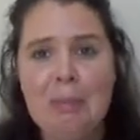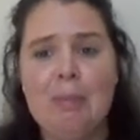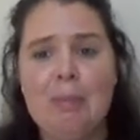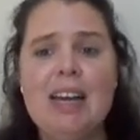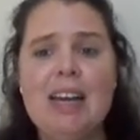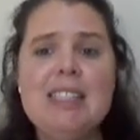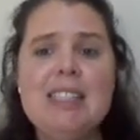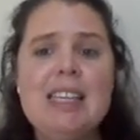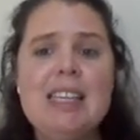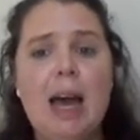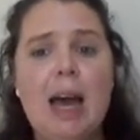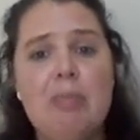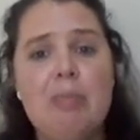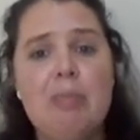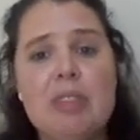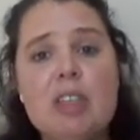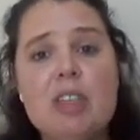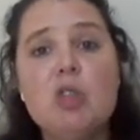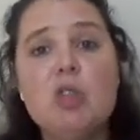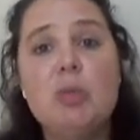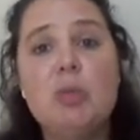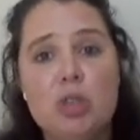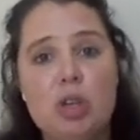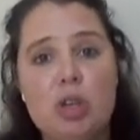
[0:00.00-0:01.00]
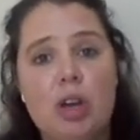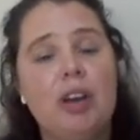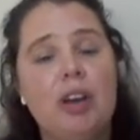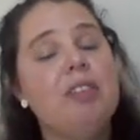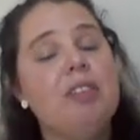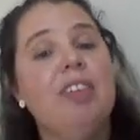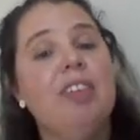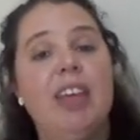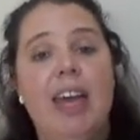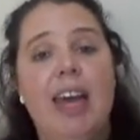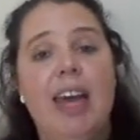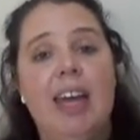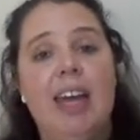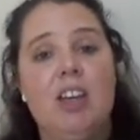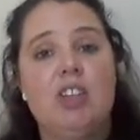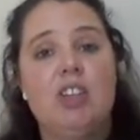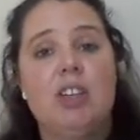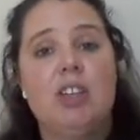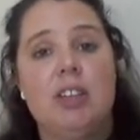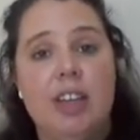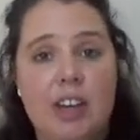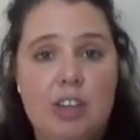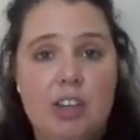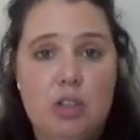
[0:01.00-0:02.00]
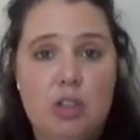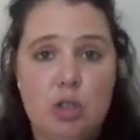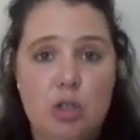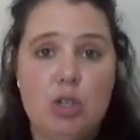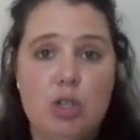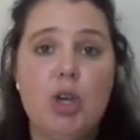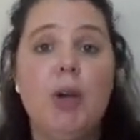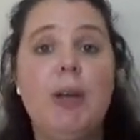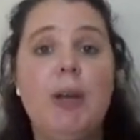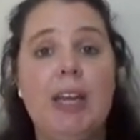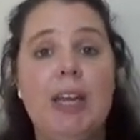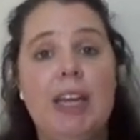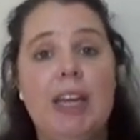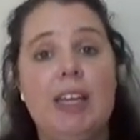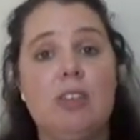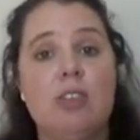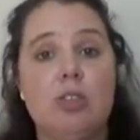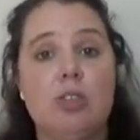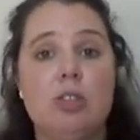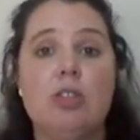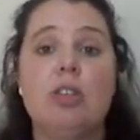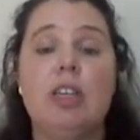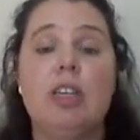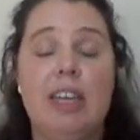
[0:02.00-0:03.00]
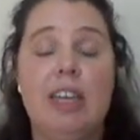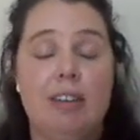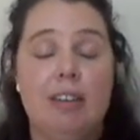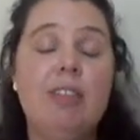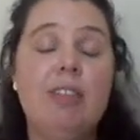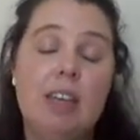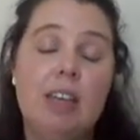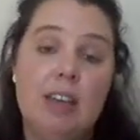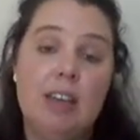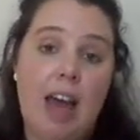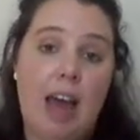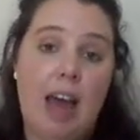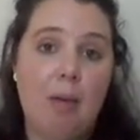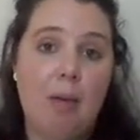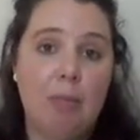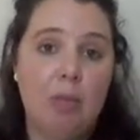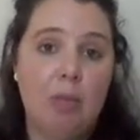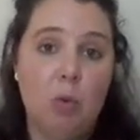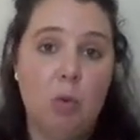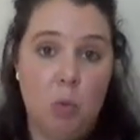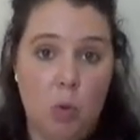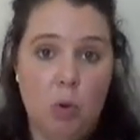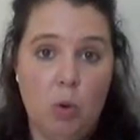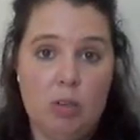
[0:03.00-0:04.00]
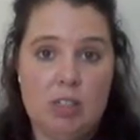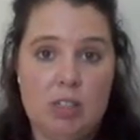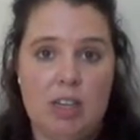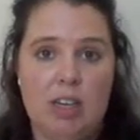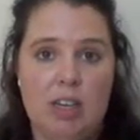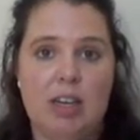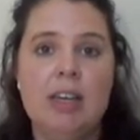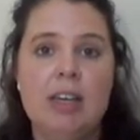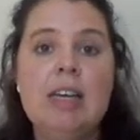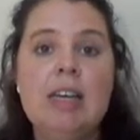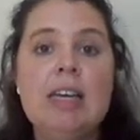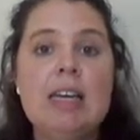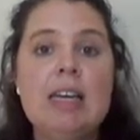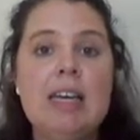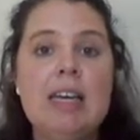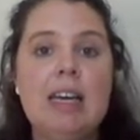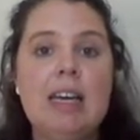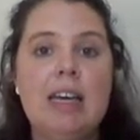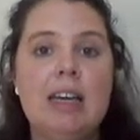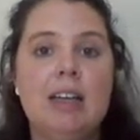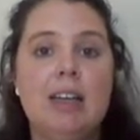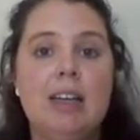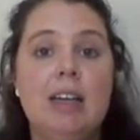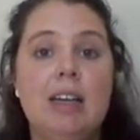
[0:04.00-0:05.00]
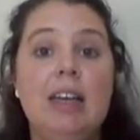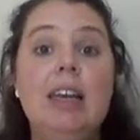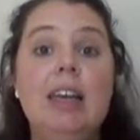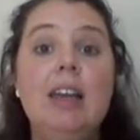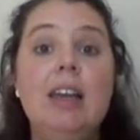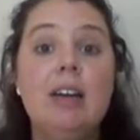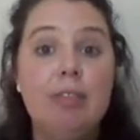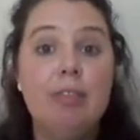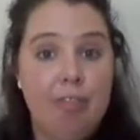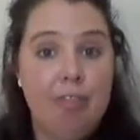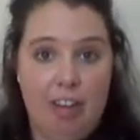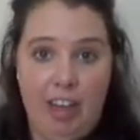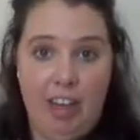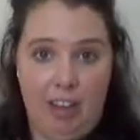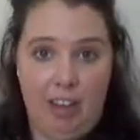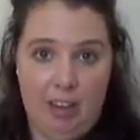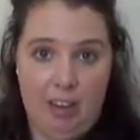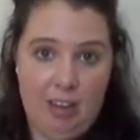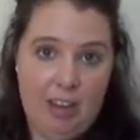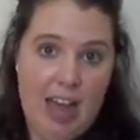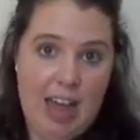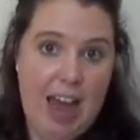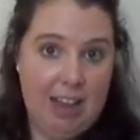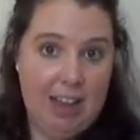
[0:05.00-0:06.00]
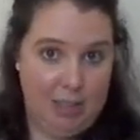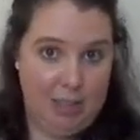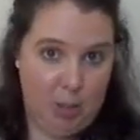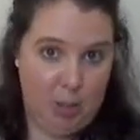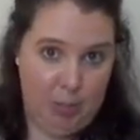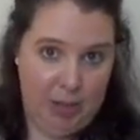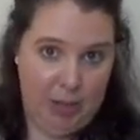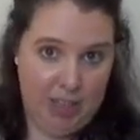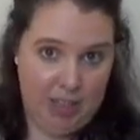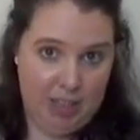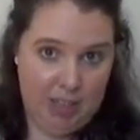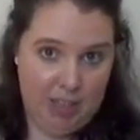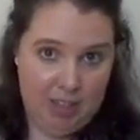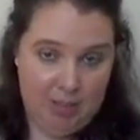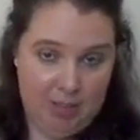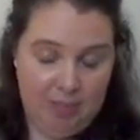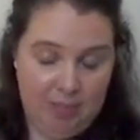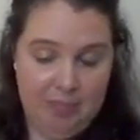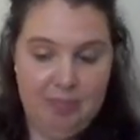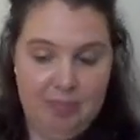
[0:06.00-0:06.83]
But um, this personification there is turning and giving um, the water a living aspect.